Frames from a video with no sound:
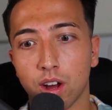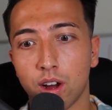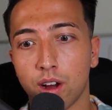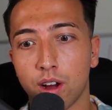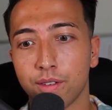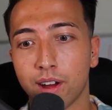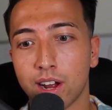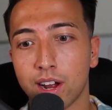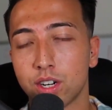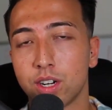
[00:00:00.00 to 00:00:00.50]

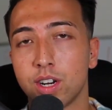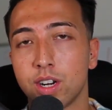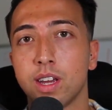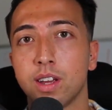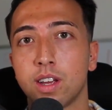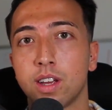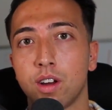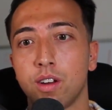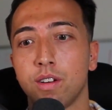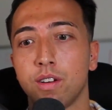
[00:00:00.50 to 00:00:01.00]
I've actually
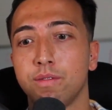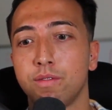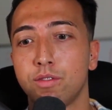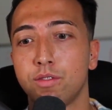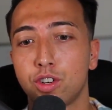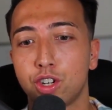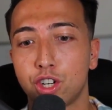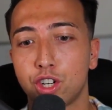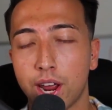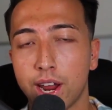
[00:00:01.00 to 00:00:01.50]
kind of
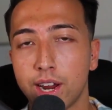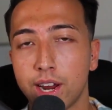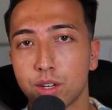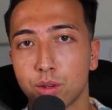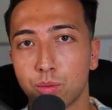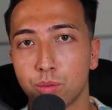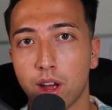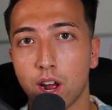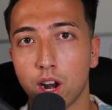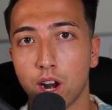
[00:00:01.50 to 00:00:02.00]
changed
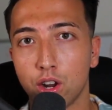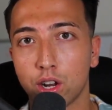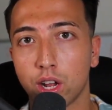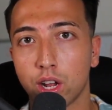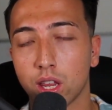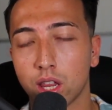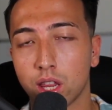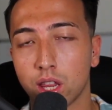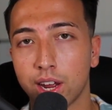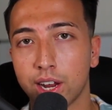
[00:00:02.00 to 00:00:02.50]
the way I look
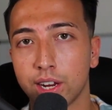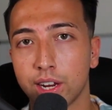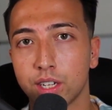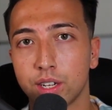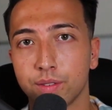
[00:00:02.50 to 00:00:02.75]
at things,